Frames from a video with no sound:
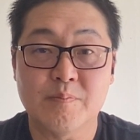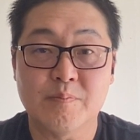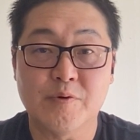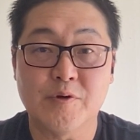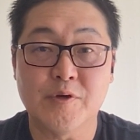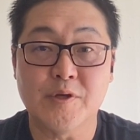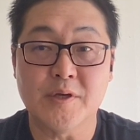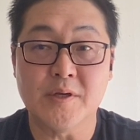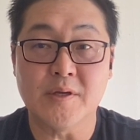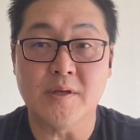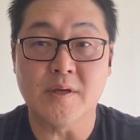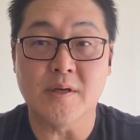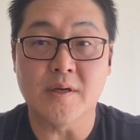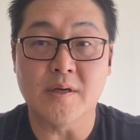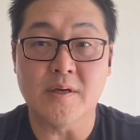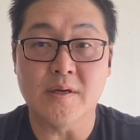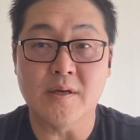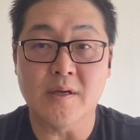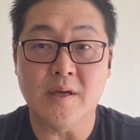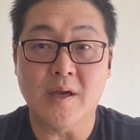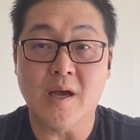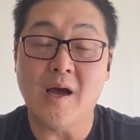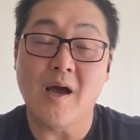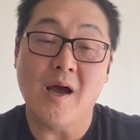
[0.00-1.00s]

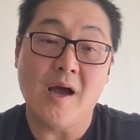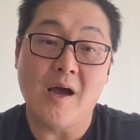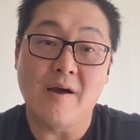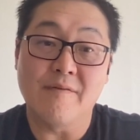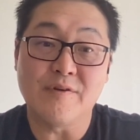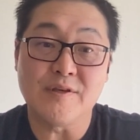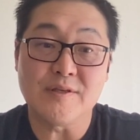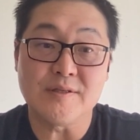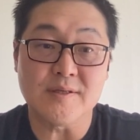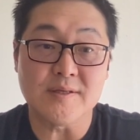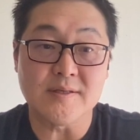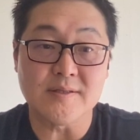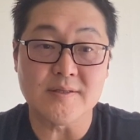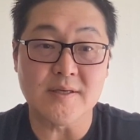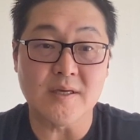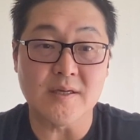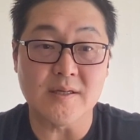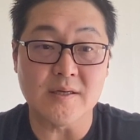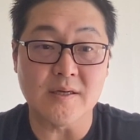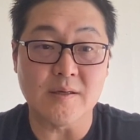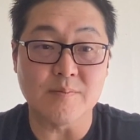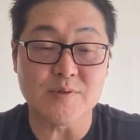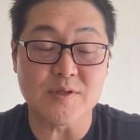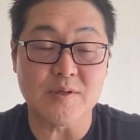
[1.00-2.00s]
obviously
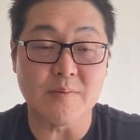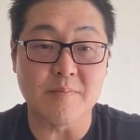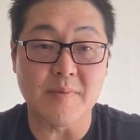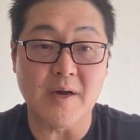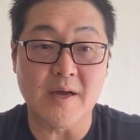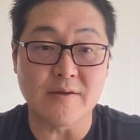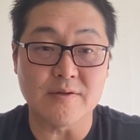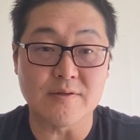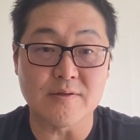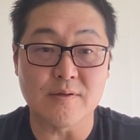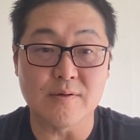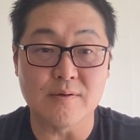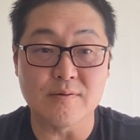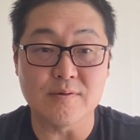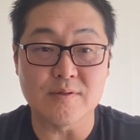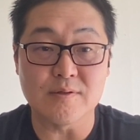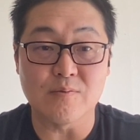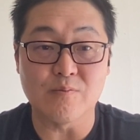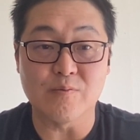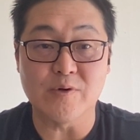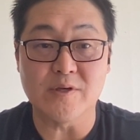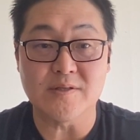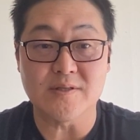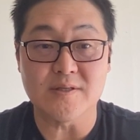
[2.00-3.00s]
setting up some
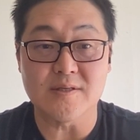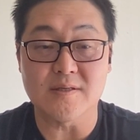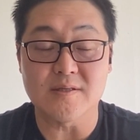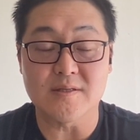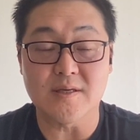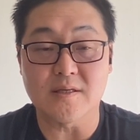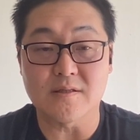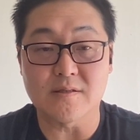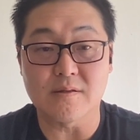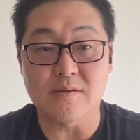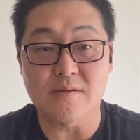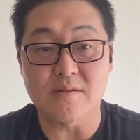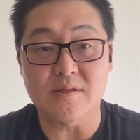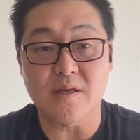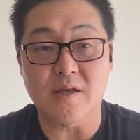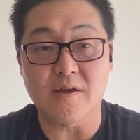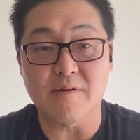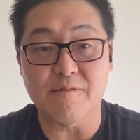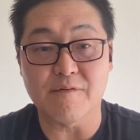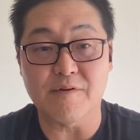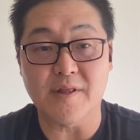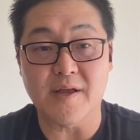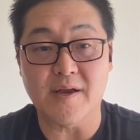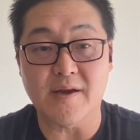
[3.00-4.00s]
milestones and what success looks
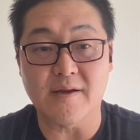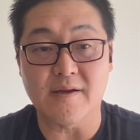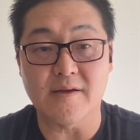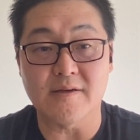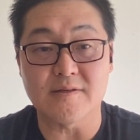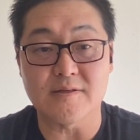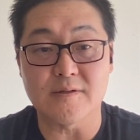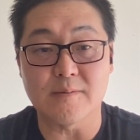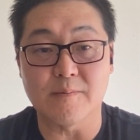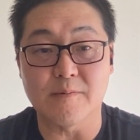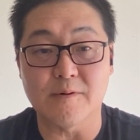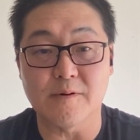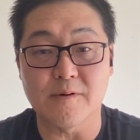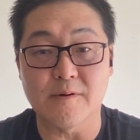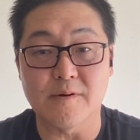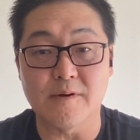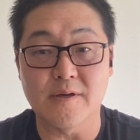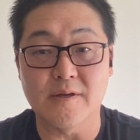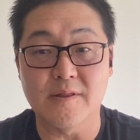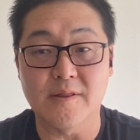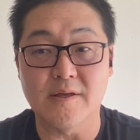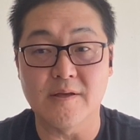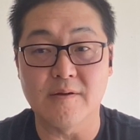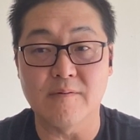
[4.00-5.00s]
like for that
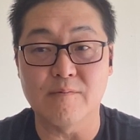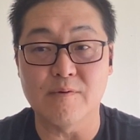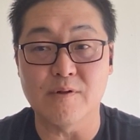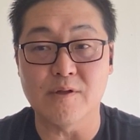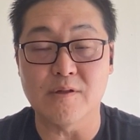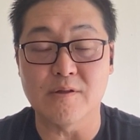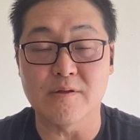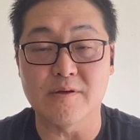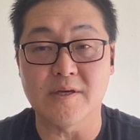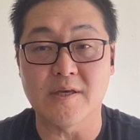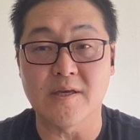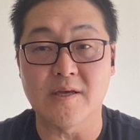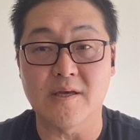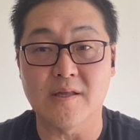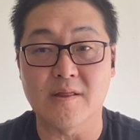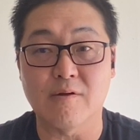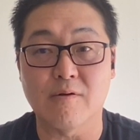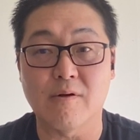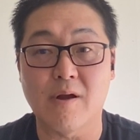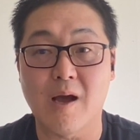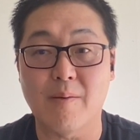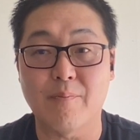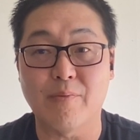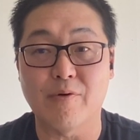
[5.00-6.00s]
customer, and then really looking at
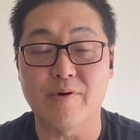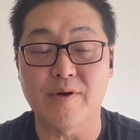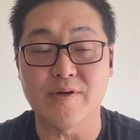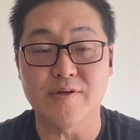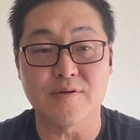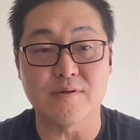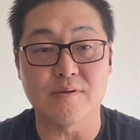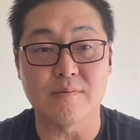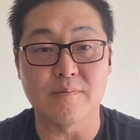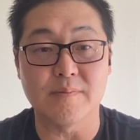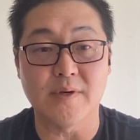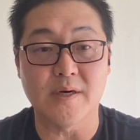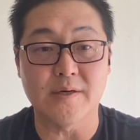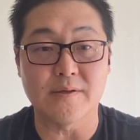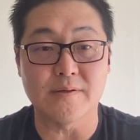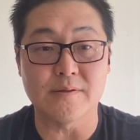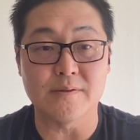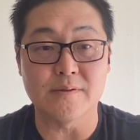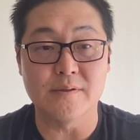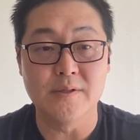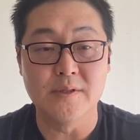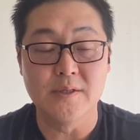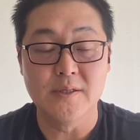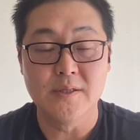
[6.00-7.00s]
their operational
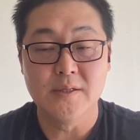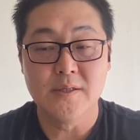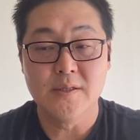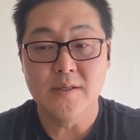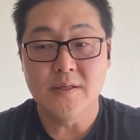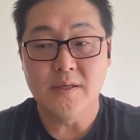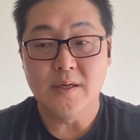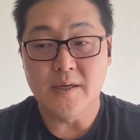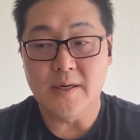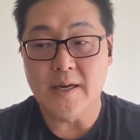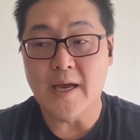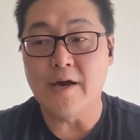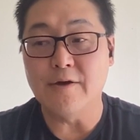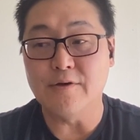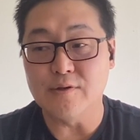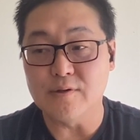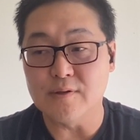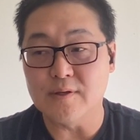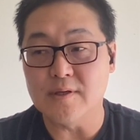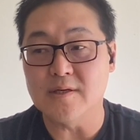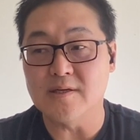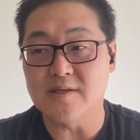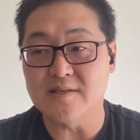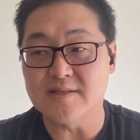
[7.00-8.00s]
model and how
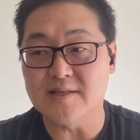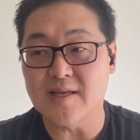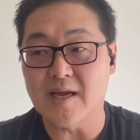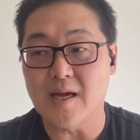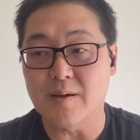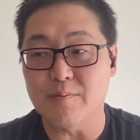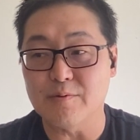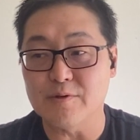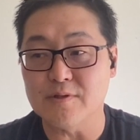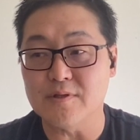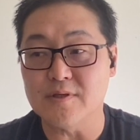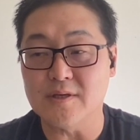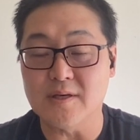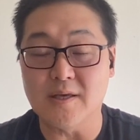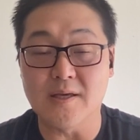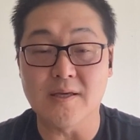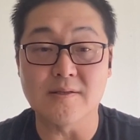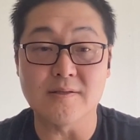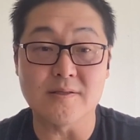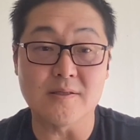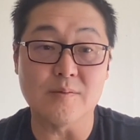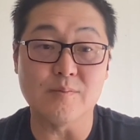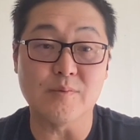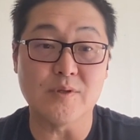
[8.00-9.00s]
you can establish,
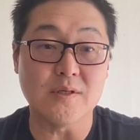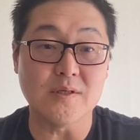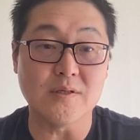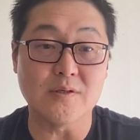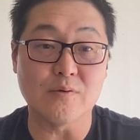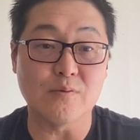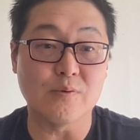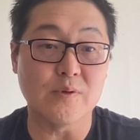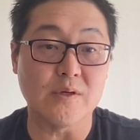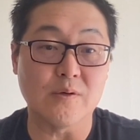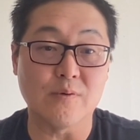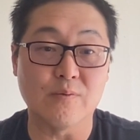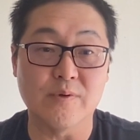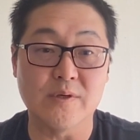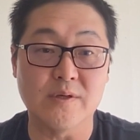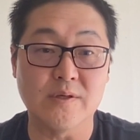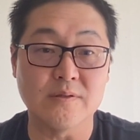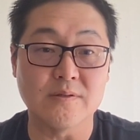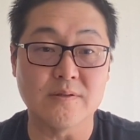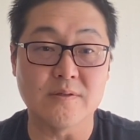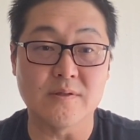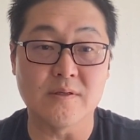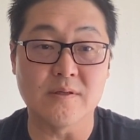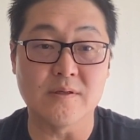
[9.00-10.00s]
again, some of these quick
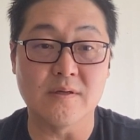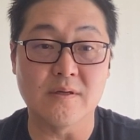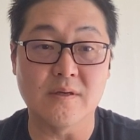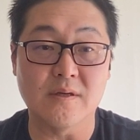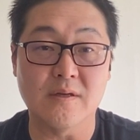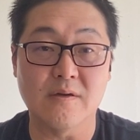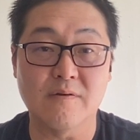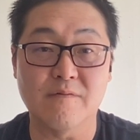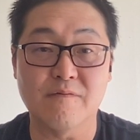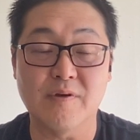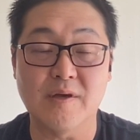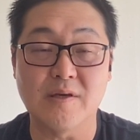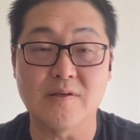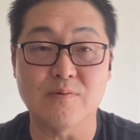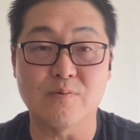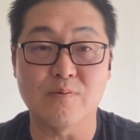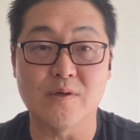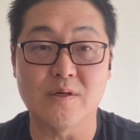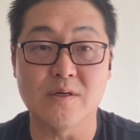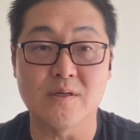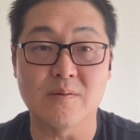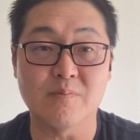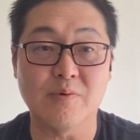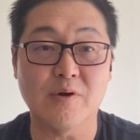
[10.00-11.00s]
wins in a phase
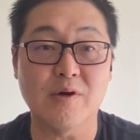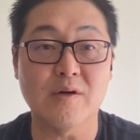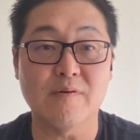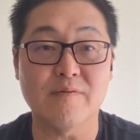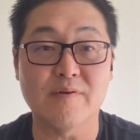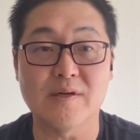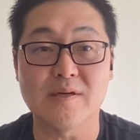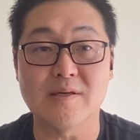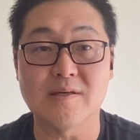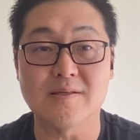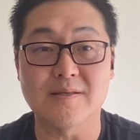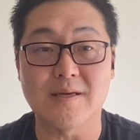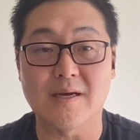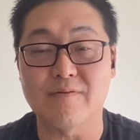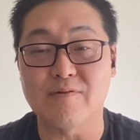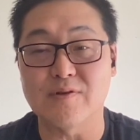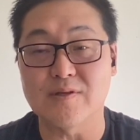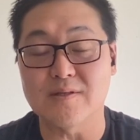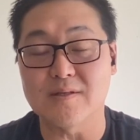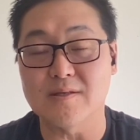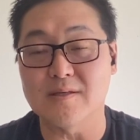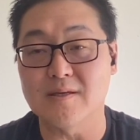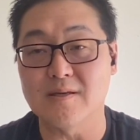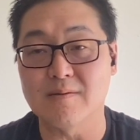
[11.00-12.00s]
one. Part of it is
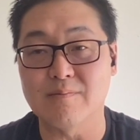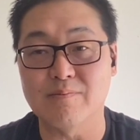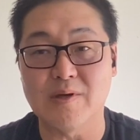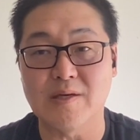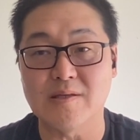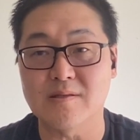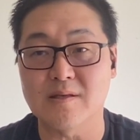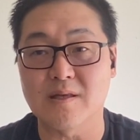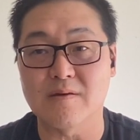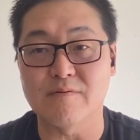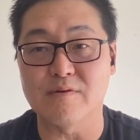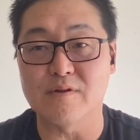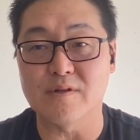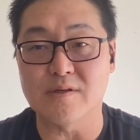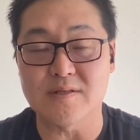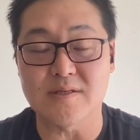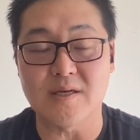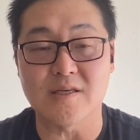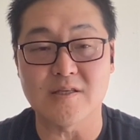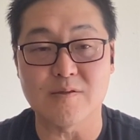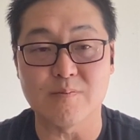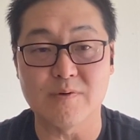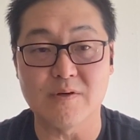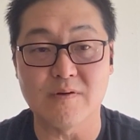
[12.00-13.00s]
obviously base level
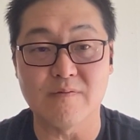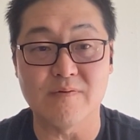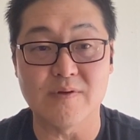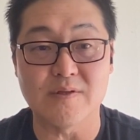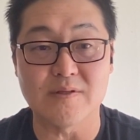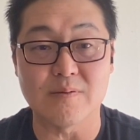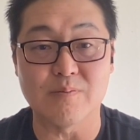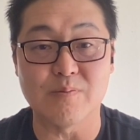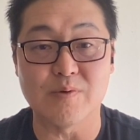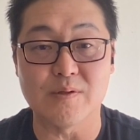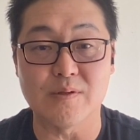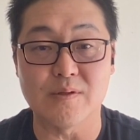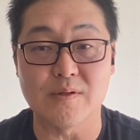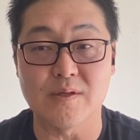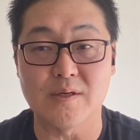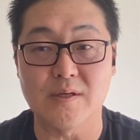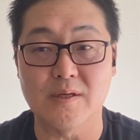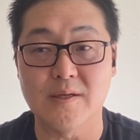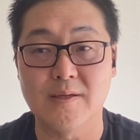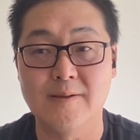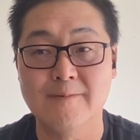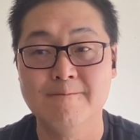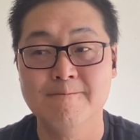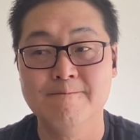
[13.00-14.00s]
assessment and
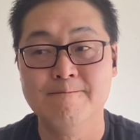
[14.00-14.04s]
visibility.